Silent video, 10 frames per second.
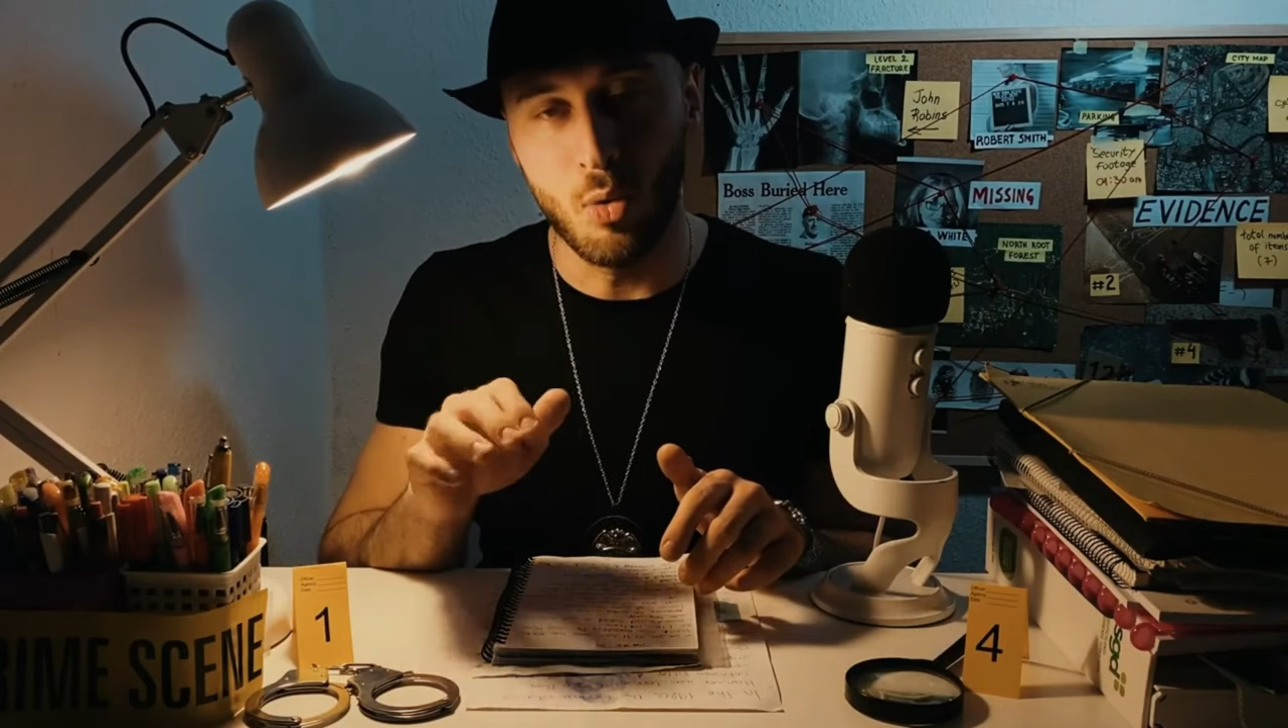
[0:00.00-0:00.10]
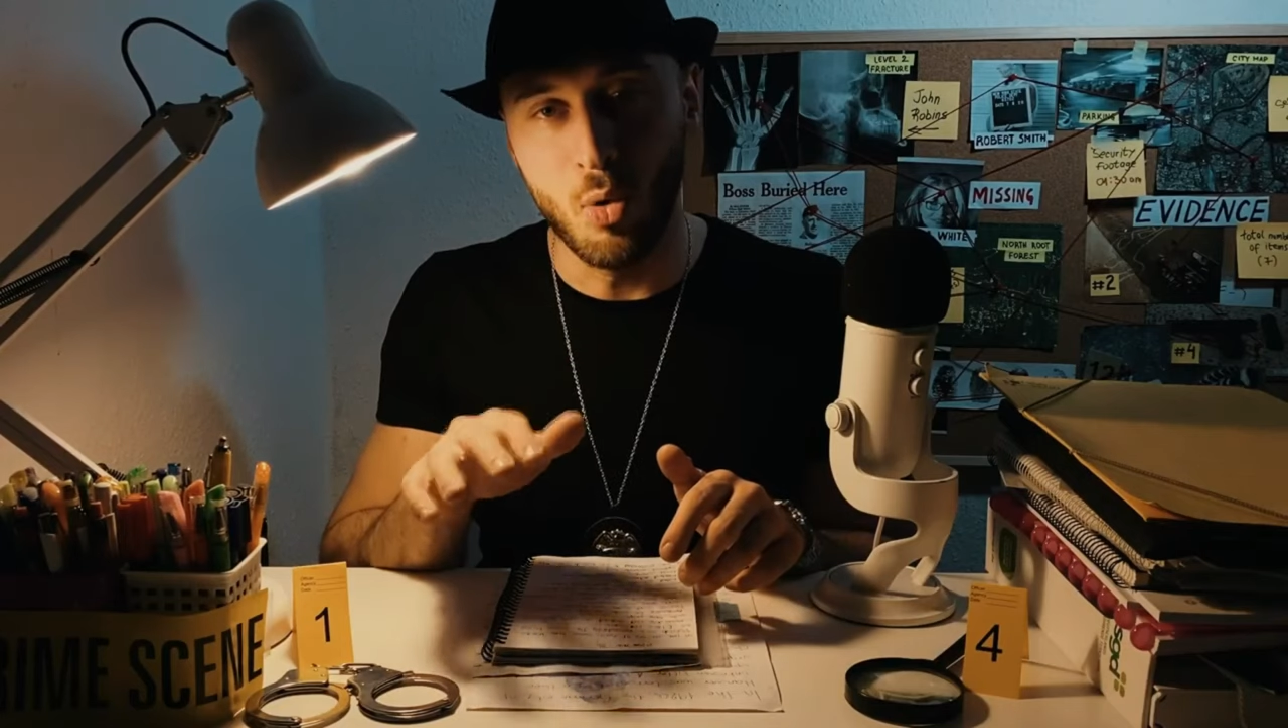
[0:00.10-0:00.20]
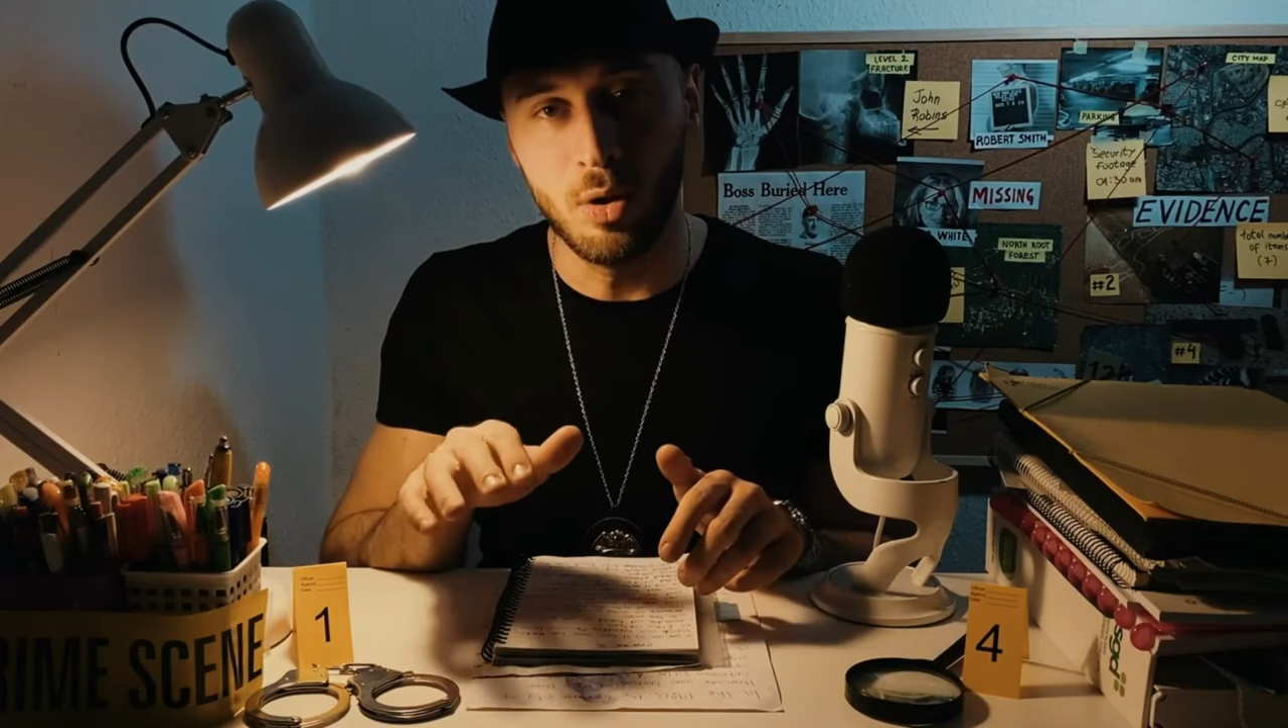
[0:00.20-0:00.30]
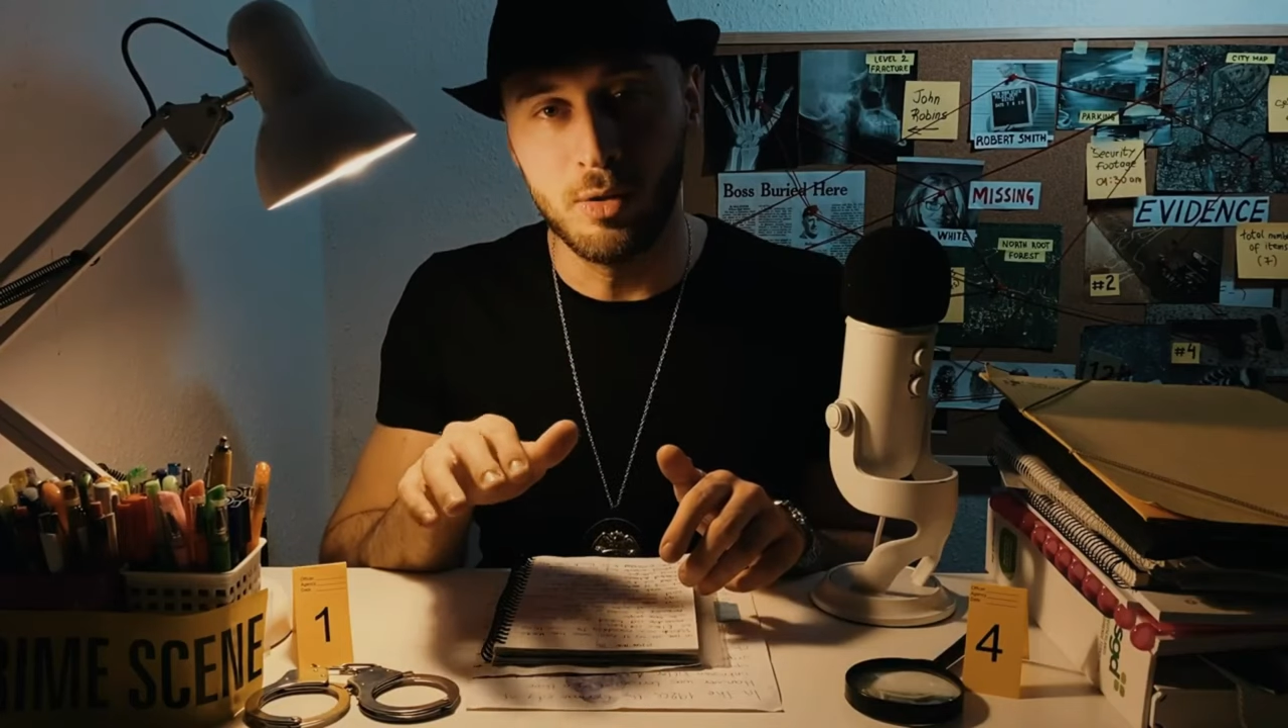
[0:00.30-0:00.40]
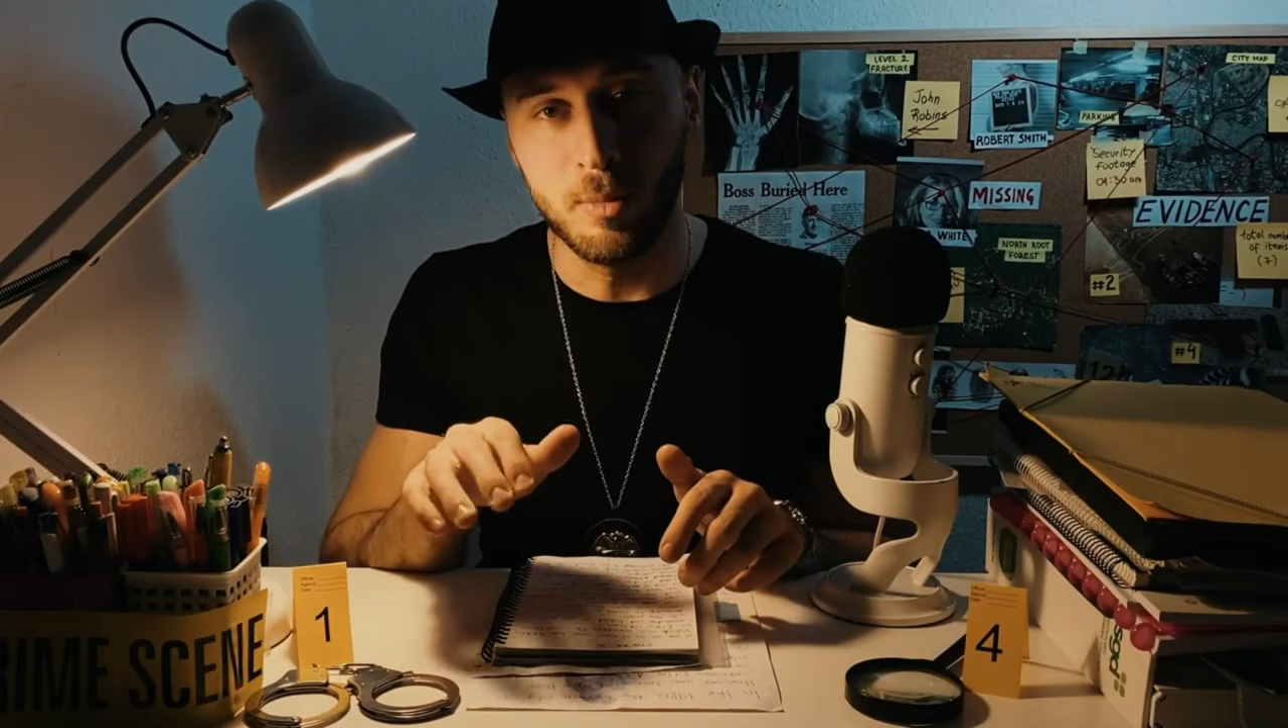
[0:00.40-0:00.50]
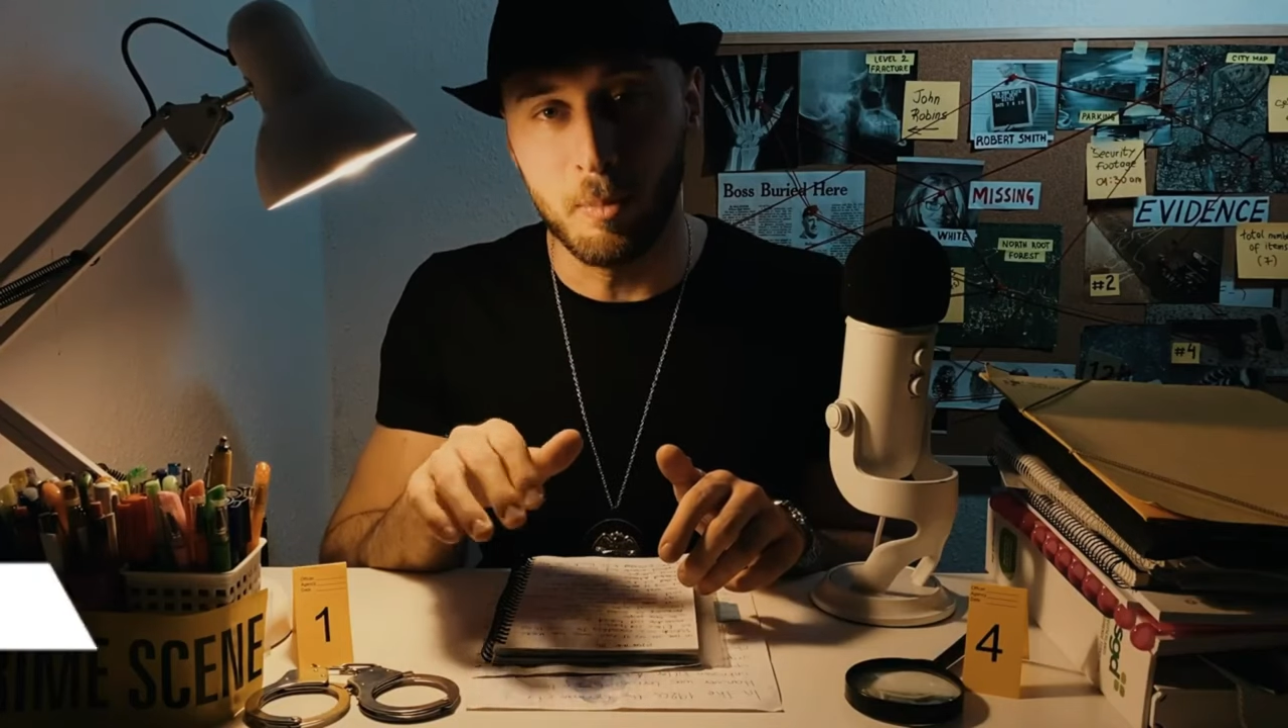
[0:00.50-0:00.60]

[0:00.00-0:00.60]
called